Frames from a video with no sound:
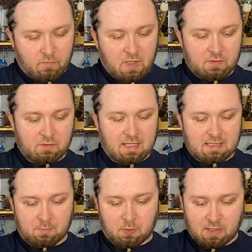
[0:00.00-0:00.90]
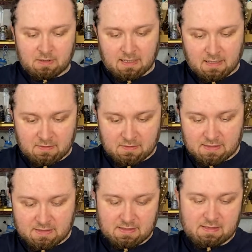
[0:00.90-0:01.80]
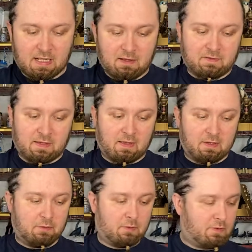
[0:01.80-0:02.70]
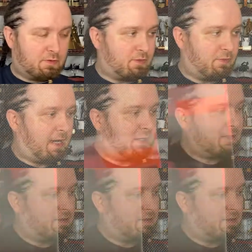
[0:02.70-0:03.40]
So there's the product there, the discs itself, and then you also get